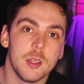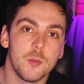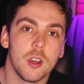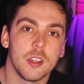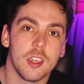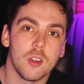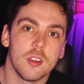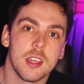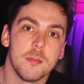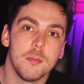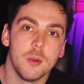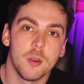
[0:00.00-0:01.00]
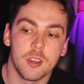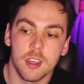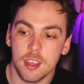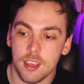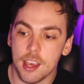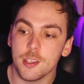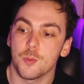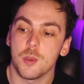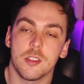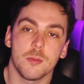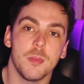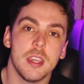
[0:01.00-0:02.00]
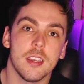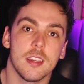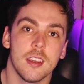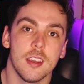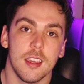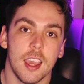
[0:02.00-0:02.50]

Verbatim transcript: working on a book as we speak,